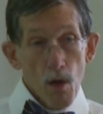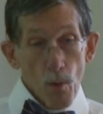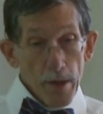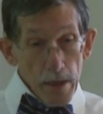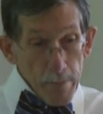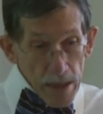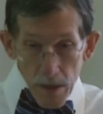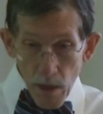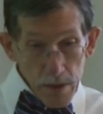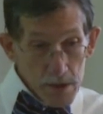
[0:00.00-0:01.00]
What do you
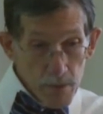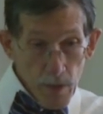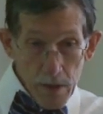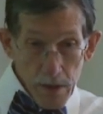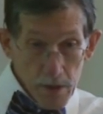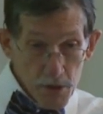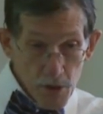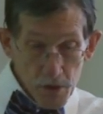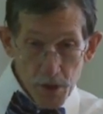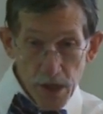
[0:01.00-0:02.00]
mean? I said, well, did the
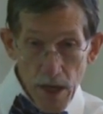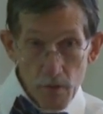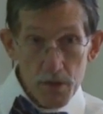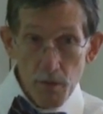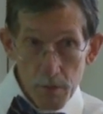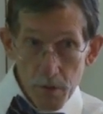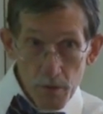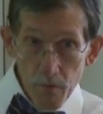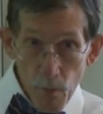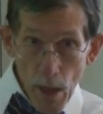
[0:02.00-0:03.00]
church council
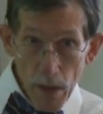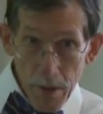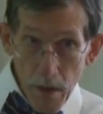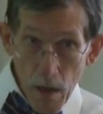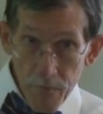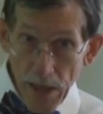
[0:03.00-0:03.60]
do well enough?